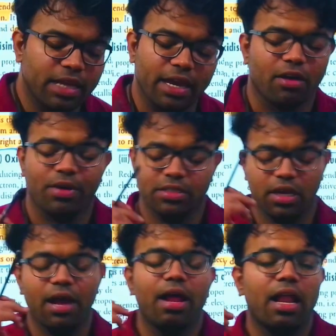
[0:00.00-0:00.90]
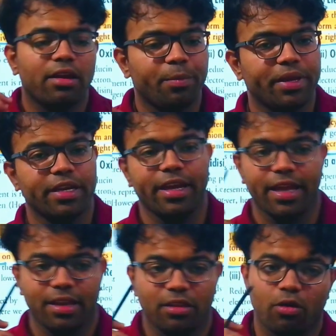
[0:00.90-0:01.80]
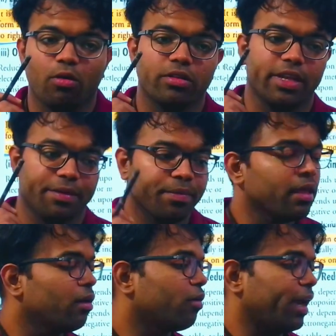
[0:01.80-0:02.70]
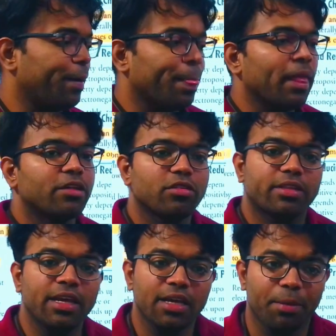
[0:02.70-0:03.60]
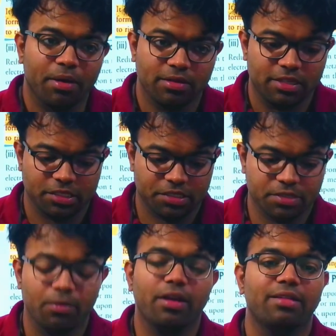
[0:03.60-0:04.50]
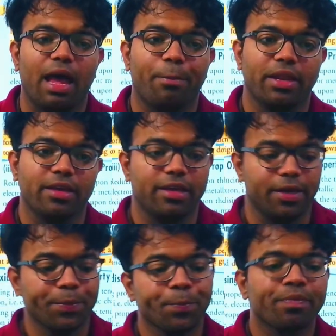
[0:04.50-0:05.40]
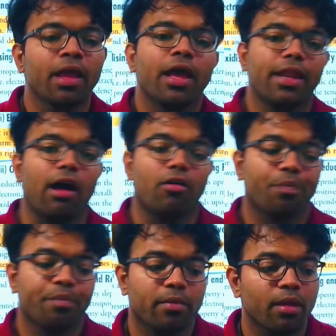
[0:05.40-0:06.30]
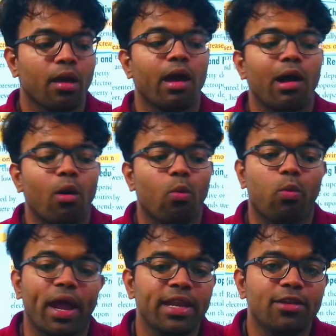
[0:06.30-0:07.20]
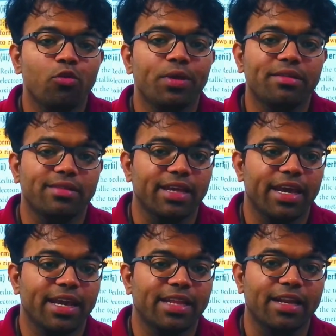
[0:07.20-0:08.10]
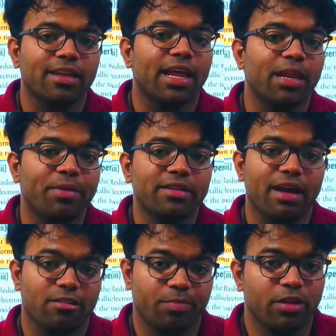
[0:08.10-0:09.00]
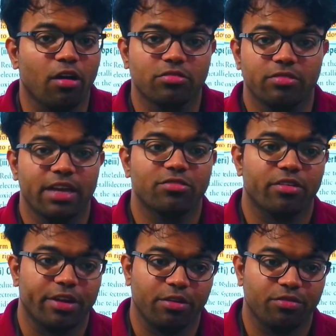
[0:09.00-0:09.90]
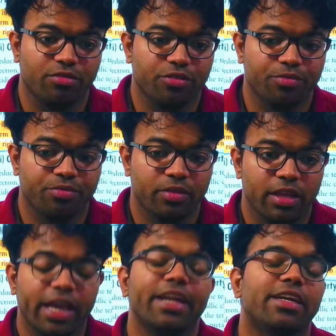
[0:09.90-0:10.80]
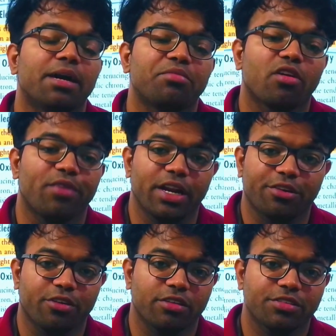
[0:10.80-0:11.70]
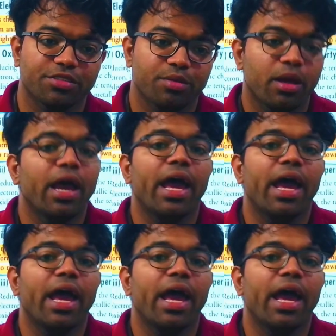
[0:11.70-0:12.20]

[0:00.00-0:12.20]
Yeah, once. I'll repeat it again. The whole thing. Okay. So think about this. What is happening here? Now, when do we say that an element has been oxidized or reduced in terms of electrons?